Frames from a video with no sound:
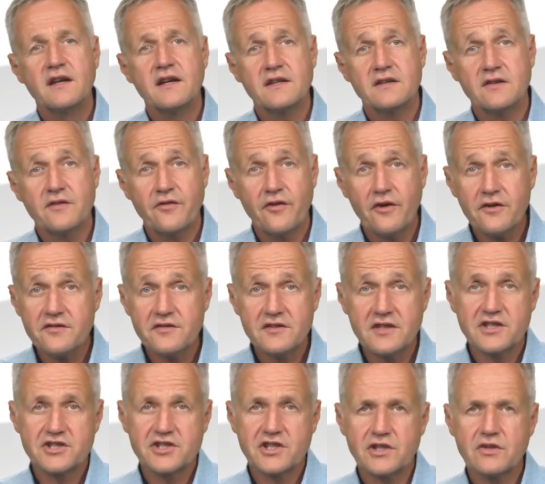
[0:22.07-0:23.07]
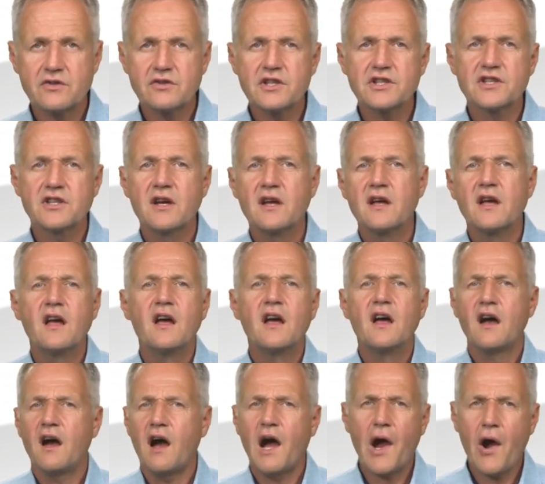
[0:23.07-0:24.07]
In the first teaching unit,
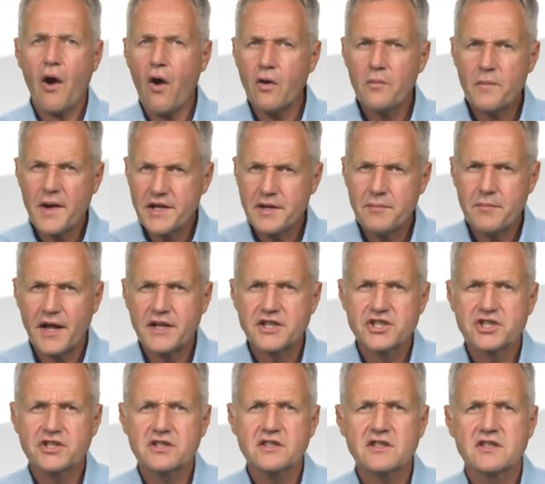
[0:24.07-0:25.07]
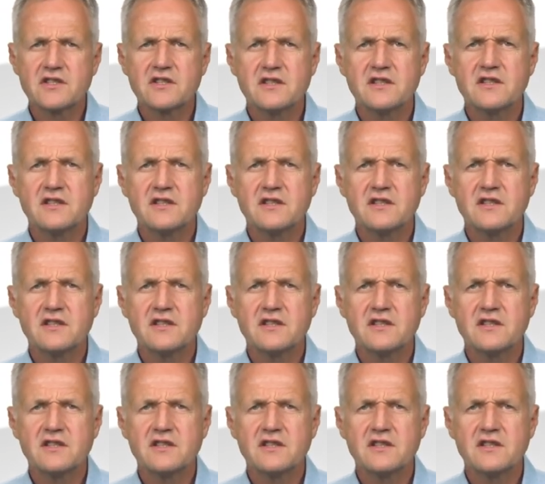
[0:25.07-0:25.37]
I already mentioned,